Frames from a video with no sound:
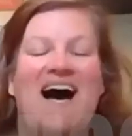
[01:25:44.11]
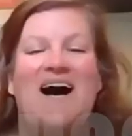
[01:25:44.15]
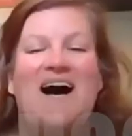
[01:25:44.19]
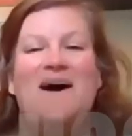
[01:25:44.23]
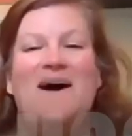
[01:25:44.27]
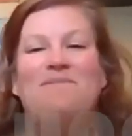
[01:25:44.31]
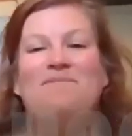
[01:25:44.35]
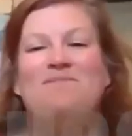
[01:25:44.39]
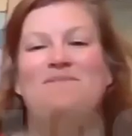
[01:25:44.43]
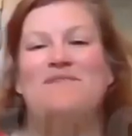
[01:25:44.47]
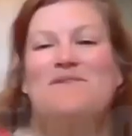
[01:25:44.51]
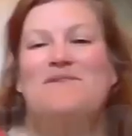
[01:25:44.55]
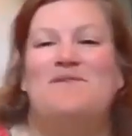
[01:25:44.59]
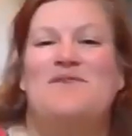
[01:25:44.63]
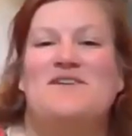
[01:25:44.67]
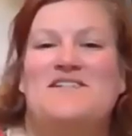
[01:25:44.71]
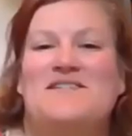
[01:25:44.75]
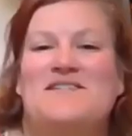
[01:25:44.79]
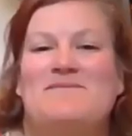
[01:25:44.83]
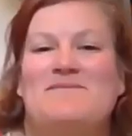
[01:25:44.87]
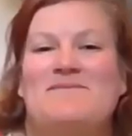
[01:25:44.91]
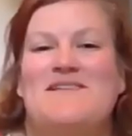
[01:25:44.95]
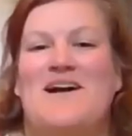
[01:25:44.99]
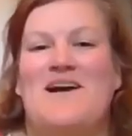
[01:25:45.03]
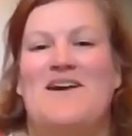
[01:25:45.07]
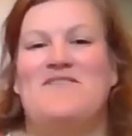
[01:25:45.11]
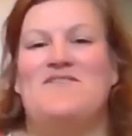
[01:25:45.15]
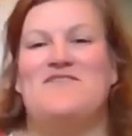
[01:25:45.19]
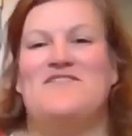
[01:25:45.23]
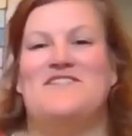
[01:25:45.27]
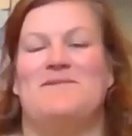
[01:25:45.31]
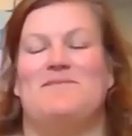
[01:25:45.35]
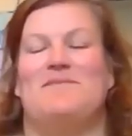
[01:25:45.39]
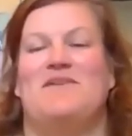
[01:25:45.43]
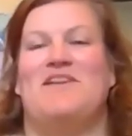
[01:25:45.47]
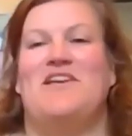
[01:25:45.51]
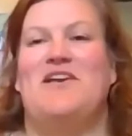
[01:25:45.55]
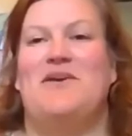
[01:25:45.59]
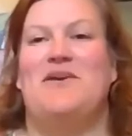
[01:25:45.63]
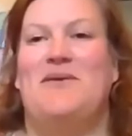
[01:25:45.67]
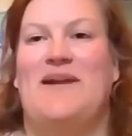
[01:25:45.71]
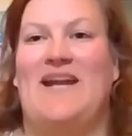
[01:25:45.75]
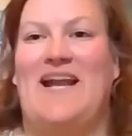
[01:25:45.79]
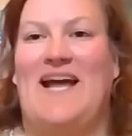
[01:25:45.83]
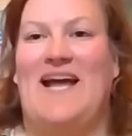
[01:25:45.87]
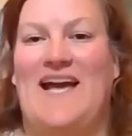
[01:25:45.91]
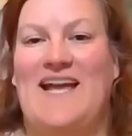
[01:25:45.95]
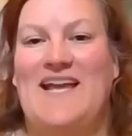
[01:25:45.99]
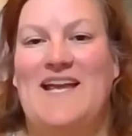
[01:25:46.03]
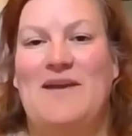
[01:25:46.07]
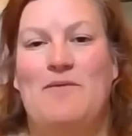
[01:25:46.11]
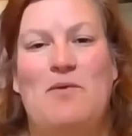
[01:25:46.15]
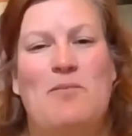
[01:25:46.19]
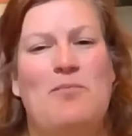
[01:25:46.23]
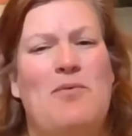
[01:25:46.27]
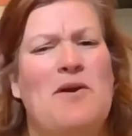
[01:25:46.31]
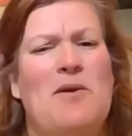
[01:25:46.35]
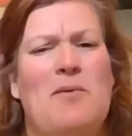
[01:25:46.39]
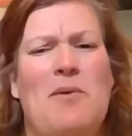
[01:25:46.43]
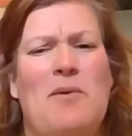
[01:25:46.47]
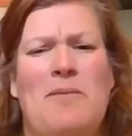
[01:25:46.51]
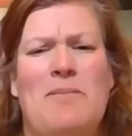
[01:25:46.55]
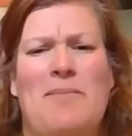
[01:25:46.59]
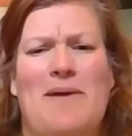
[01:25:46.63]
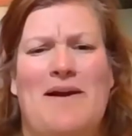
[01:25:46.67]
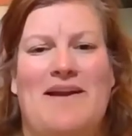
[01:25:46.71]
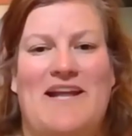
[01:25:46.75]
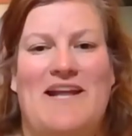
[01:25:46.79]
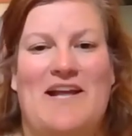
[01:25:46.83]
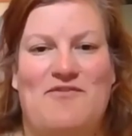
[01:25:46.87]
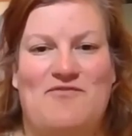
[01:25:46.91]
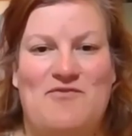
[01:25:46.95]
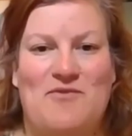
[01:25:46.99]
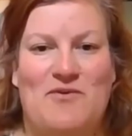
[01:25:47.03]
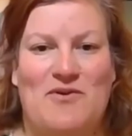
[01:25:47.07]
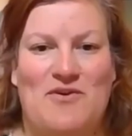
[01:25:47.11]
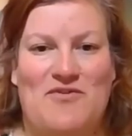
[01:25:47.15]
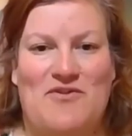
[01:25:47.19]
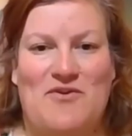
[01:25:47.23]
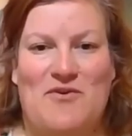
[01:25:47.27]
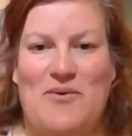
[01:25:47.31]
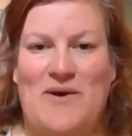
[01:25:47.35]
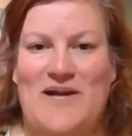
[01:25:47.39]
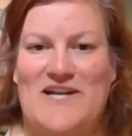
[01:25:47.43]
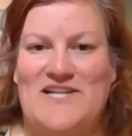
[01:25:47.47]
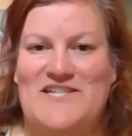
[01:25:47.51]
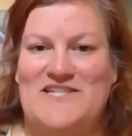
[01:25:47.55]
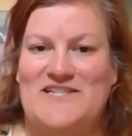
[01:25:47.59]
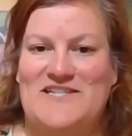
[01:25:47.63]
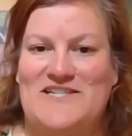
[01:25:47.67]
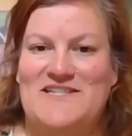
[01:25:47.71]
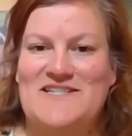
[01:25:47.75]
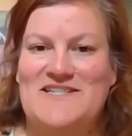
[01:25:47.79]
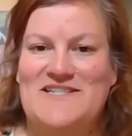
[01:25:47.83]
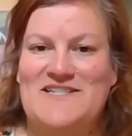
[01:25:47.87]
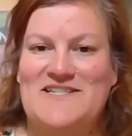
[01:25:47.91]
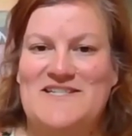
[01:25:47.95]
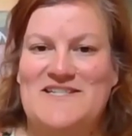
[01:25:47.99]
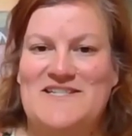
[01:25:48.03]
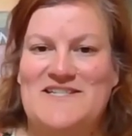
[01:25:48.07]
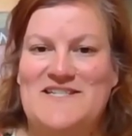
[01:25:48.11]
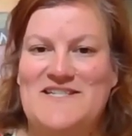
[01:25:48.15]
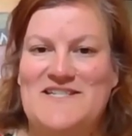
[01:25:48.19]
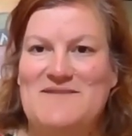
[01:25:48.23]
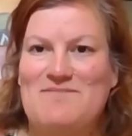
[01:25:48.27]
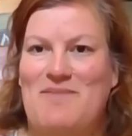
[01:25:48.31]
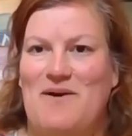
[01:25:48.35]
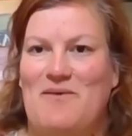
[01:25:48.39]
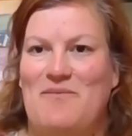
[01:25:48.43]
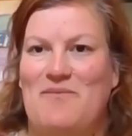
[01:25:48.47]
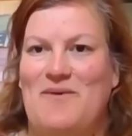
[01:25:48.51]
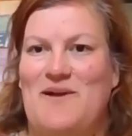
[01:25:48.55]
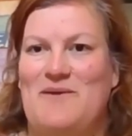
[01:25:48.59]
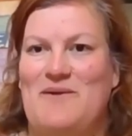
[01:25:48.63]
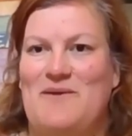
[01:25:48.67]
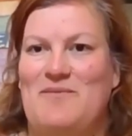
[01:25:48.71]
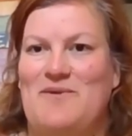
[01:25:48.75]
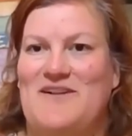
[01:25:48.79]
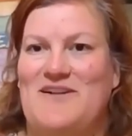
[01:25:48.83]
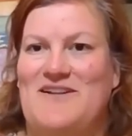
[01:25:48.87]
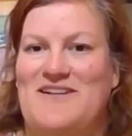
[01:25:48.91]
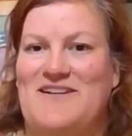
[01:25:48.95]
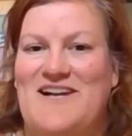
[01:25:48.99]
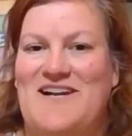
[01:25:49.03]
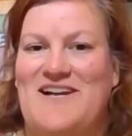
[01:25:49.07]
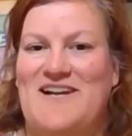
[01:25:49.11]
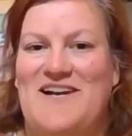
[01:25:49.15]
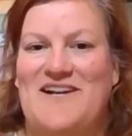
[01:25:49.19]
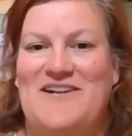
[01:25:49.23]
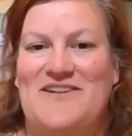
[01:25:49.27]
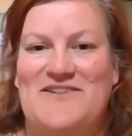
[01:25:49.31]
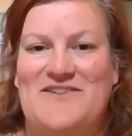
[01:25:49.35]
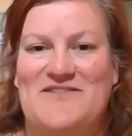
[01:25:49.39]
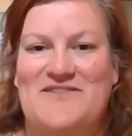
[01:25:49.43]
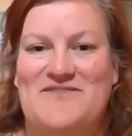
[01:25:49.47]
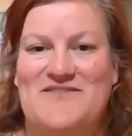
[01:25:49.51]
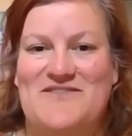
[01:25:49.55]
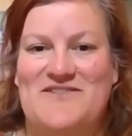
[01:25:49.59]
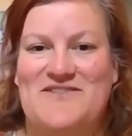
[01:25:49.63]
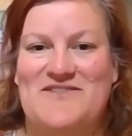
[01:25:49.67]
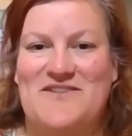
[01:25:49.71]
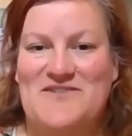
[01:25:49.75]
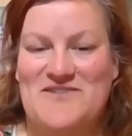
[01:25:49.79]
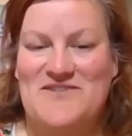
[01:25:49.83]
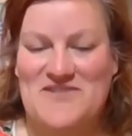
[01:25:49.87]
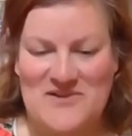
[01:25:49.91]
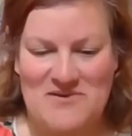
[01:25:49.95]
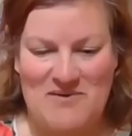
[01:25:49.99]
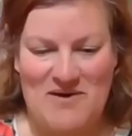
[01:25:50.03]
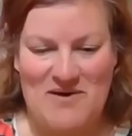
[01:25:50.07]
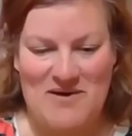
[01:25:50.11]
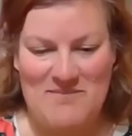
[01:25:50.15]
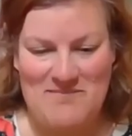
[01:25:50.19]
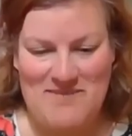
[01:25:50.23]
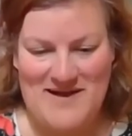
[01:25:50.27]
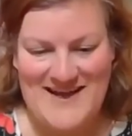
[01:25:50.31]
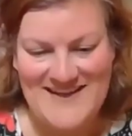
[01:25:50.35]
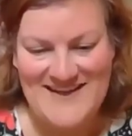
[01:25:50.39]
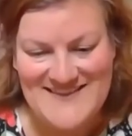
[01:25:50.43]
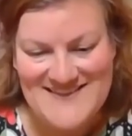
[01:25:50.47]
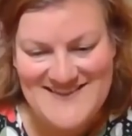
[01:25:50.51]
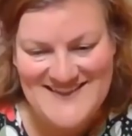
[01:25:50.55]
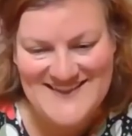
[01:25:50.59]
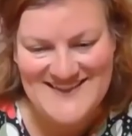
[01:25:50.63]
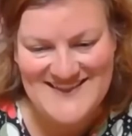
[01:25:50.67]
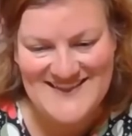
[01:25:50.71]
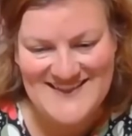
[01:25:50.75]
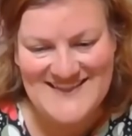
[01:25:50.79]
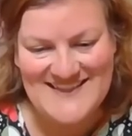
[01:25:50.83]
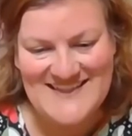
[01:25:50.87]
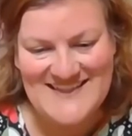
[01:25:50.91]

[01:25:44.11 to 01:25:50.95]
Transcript: so we've got some time for some Q&A. We probably won't be able to get through all of the questions, but we will kind of do our best.